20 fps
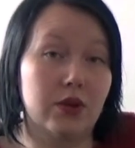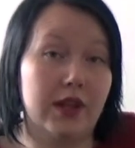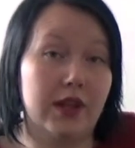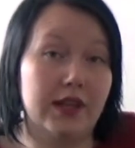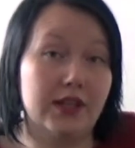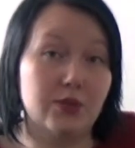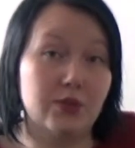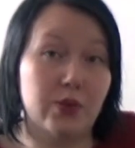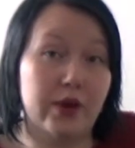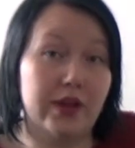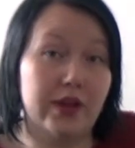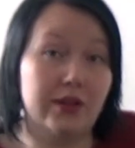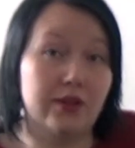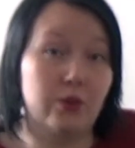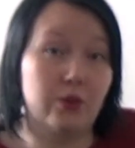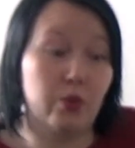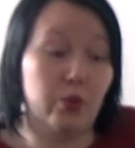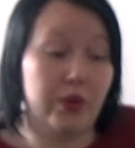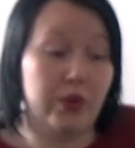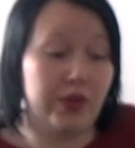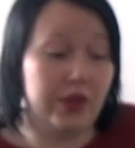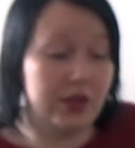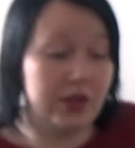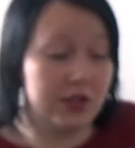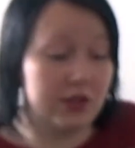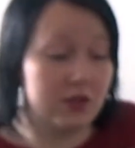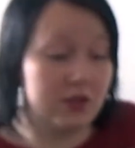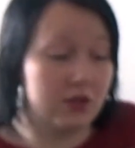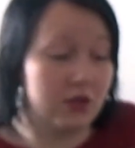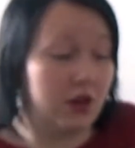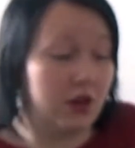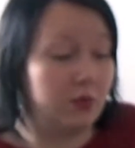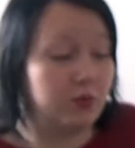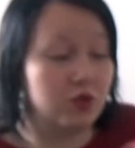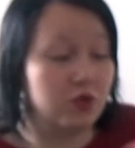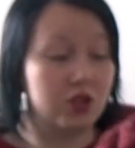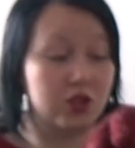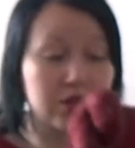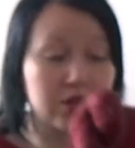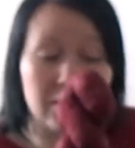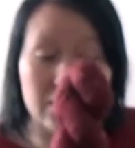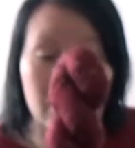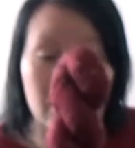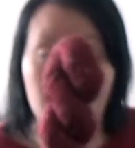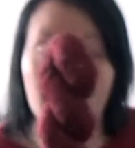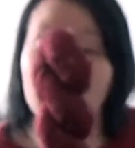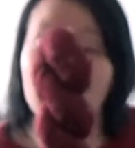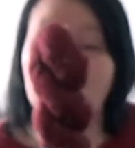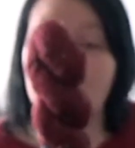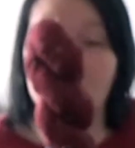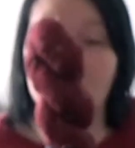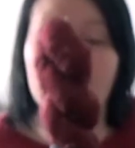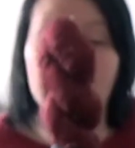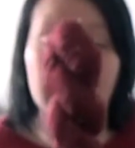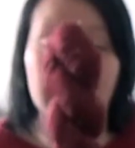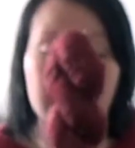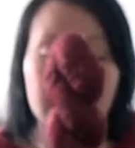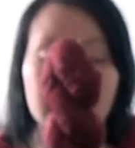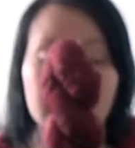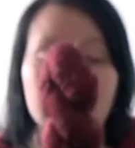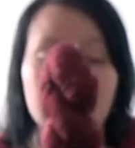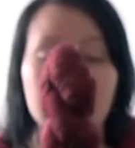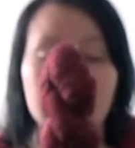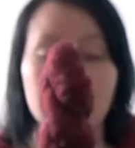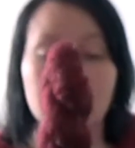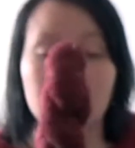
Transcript: lace weight with this. I'm just gonna knit this